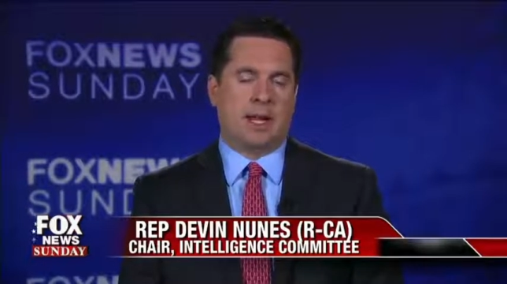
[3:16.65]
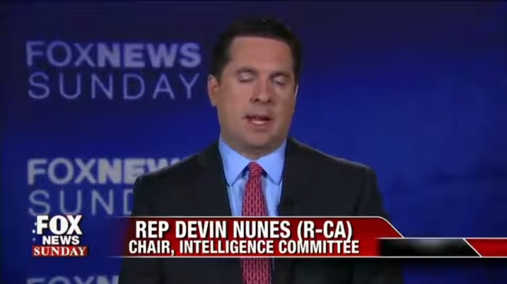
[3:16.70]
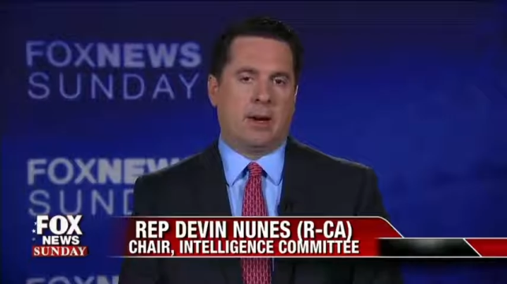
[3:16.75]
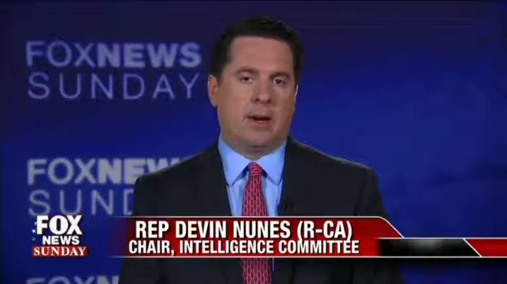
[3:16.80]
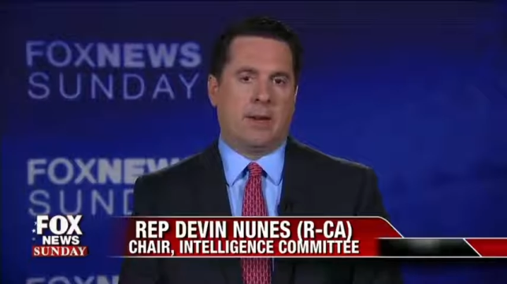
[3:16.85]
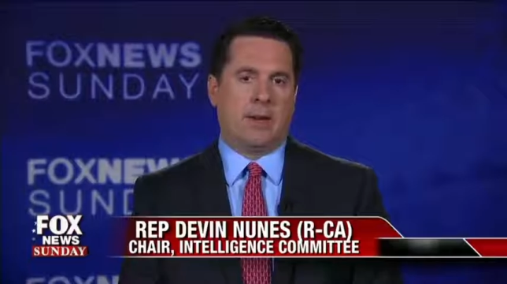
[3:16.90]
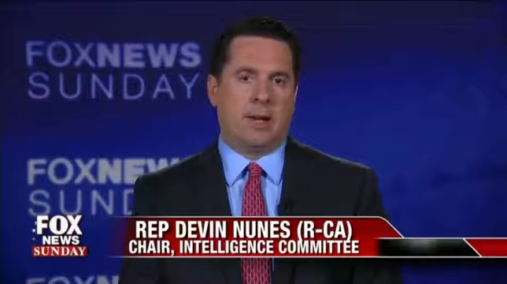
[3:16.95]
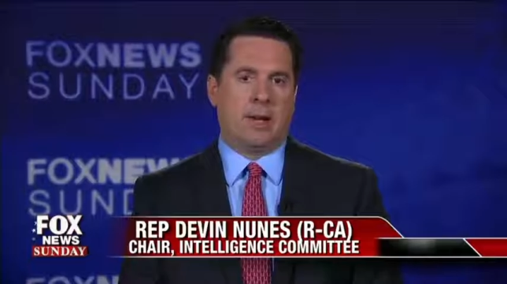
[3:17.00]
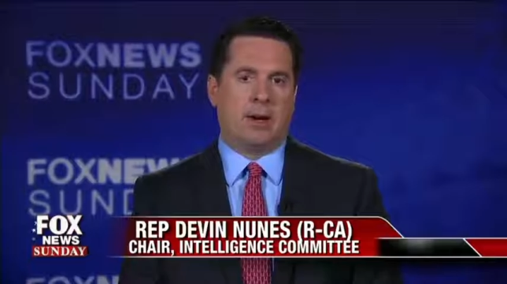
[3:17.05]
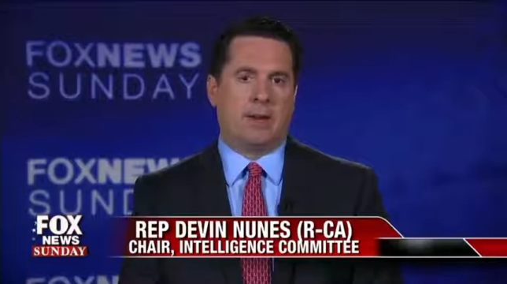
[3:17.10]

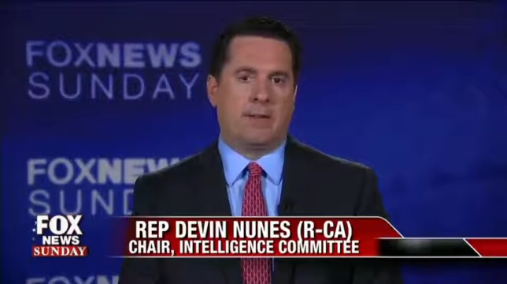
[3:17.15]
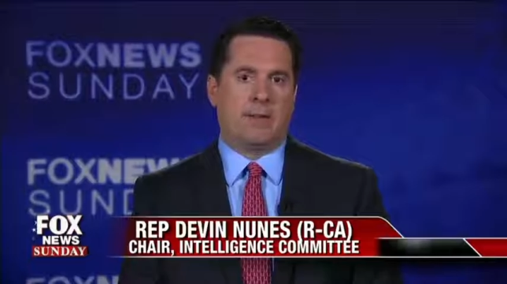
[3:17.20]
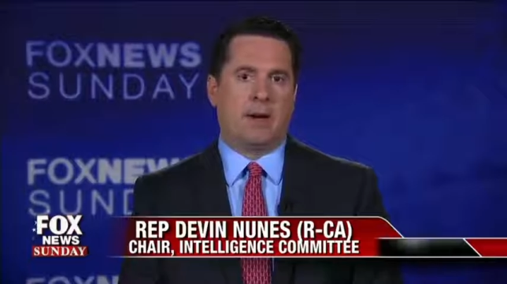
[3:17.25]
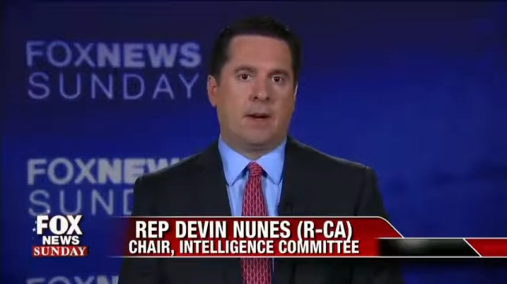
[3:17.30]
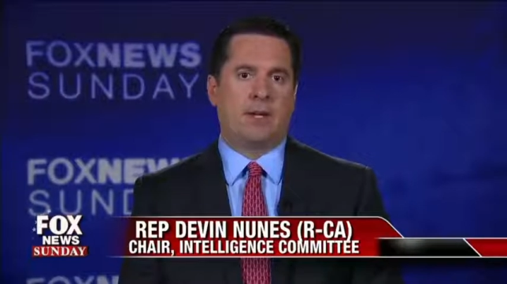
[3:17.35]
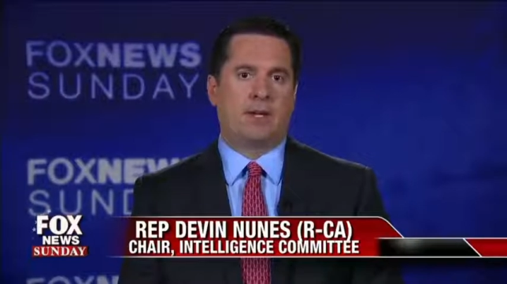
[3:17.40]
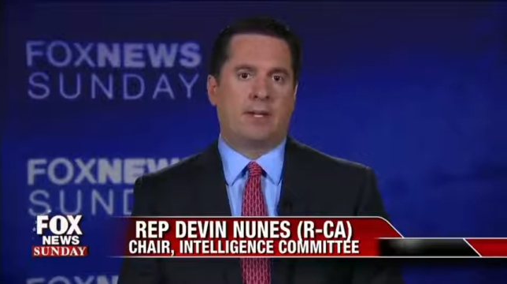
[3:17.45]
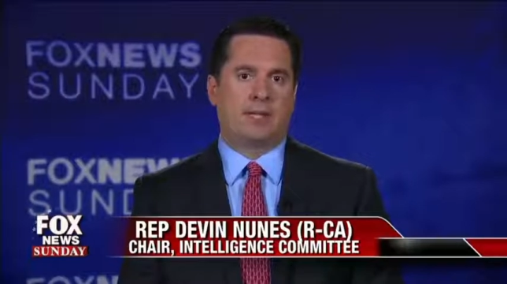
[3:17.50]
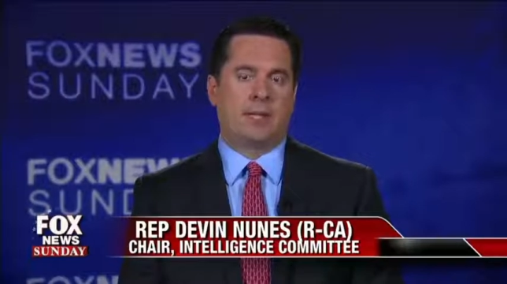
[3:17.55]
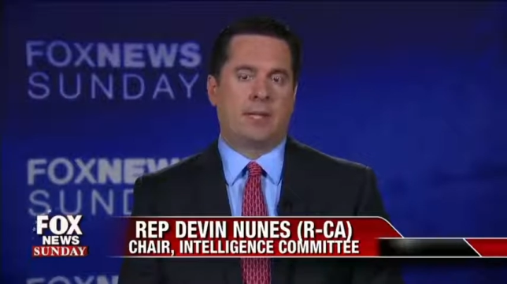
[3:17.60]
carried out a
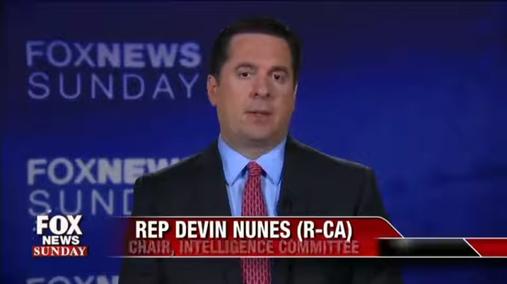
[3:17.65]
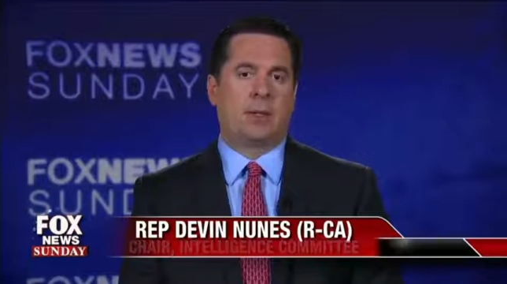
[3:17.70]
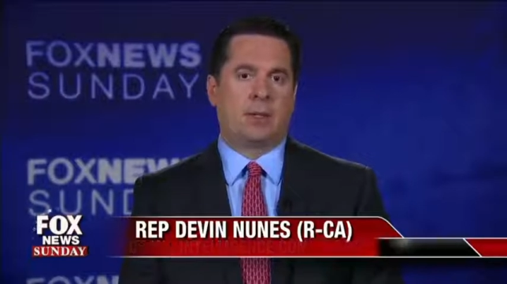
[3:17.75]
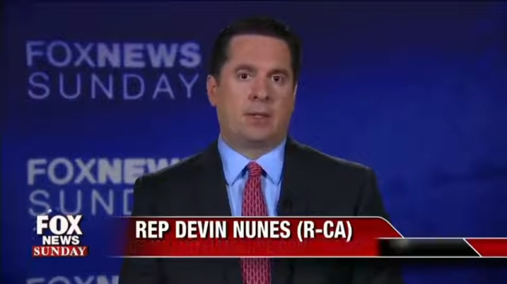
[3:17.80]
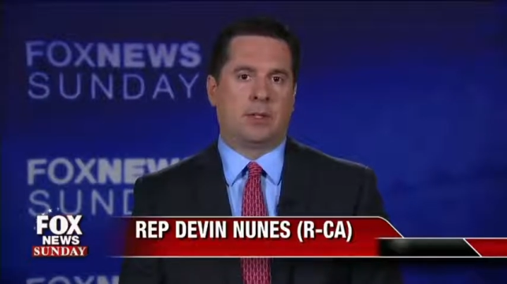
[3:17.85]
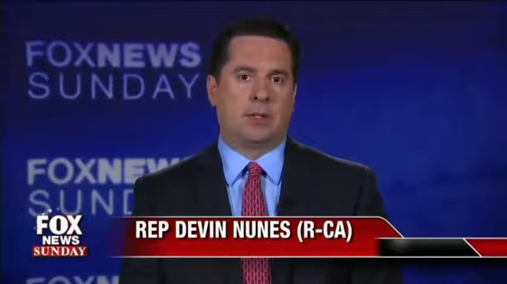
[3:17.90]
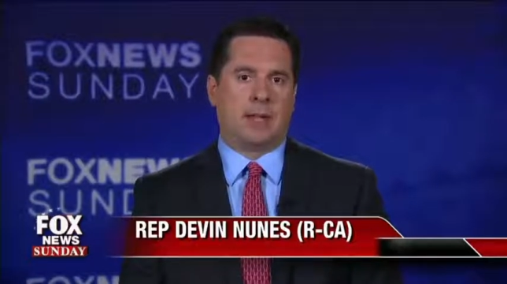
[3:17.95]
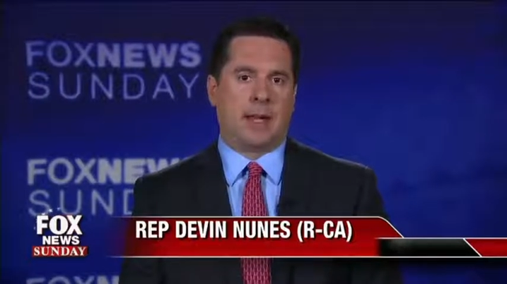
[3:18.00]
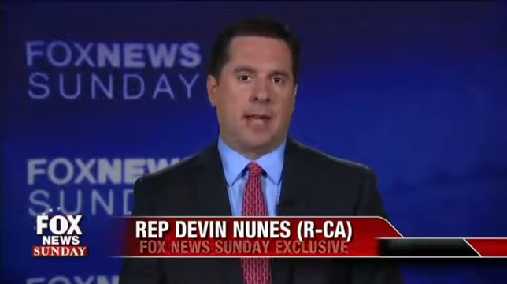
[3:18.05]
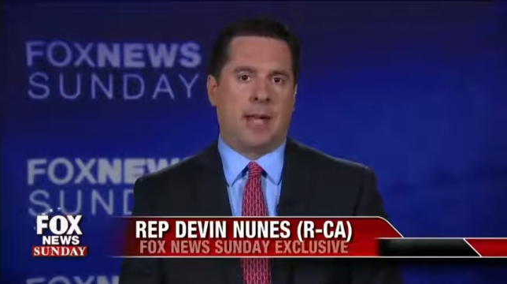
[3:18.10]
very
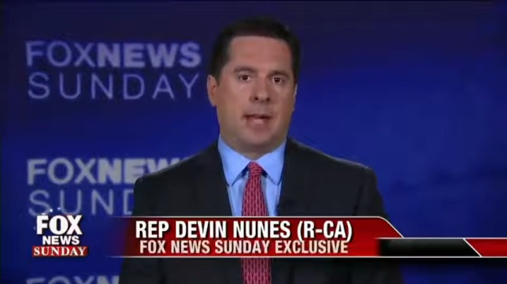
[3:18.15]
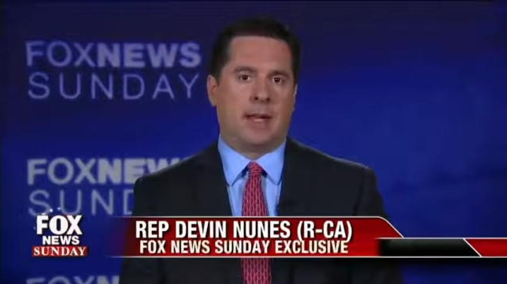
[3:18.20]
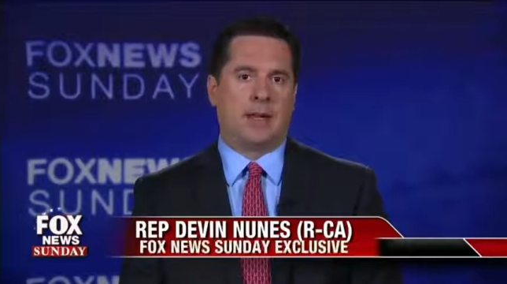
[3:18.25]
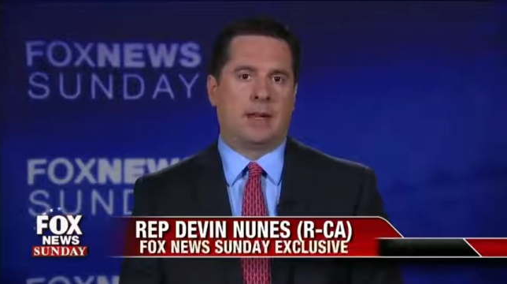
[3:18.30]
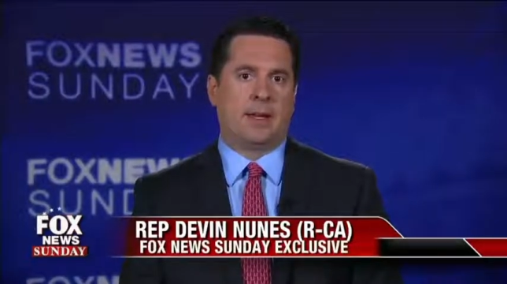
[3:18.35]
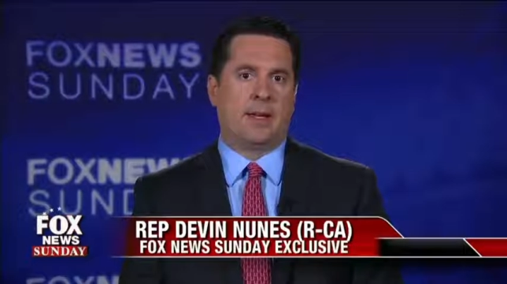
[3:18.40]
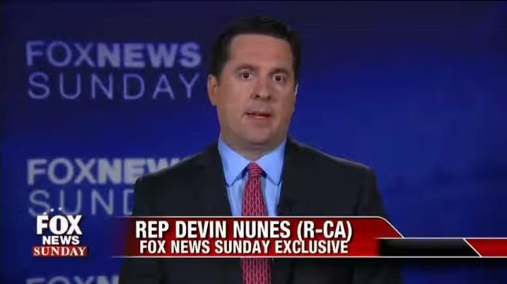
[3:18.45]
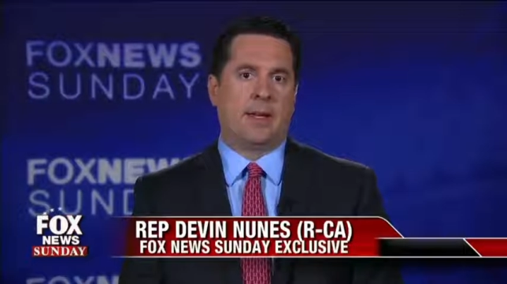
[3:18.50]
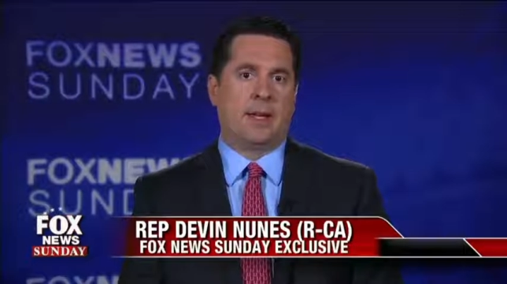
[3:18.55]
similar attack